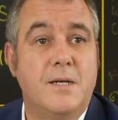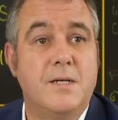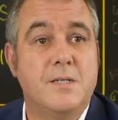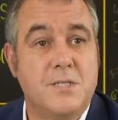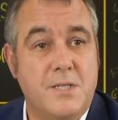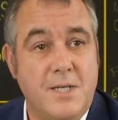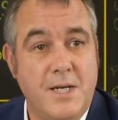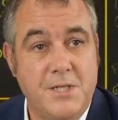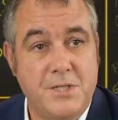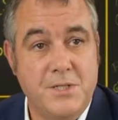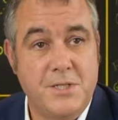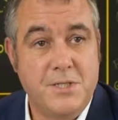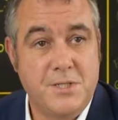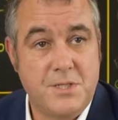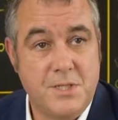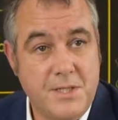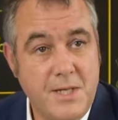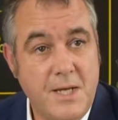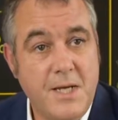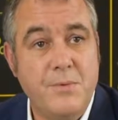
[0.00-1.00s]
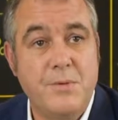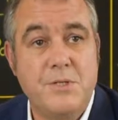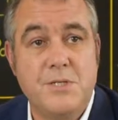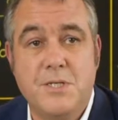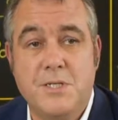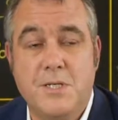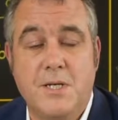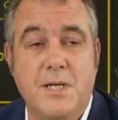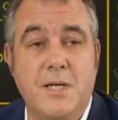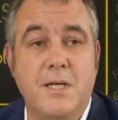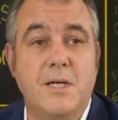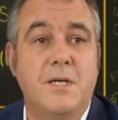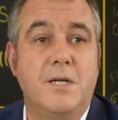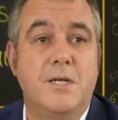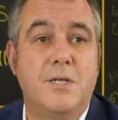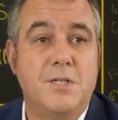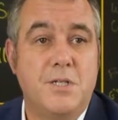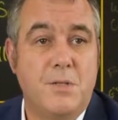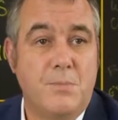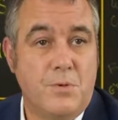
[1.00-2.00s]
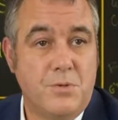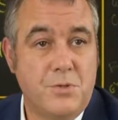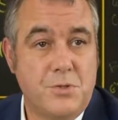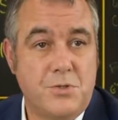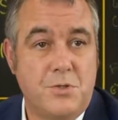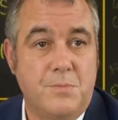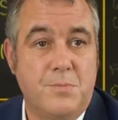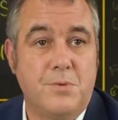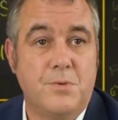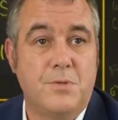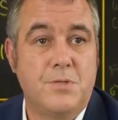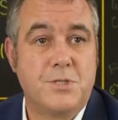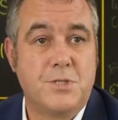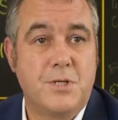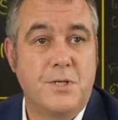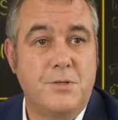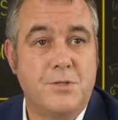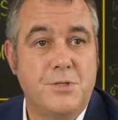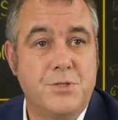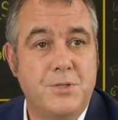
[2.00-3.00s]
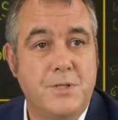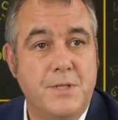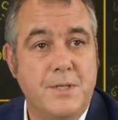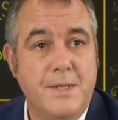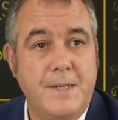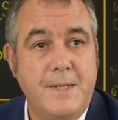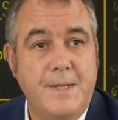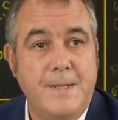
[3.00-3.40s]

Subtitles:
stage it is today, which is a demonstrable solution.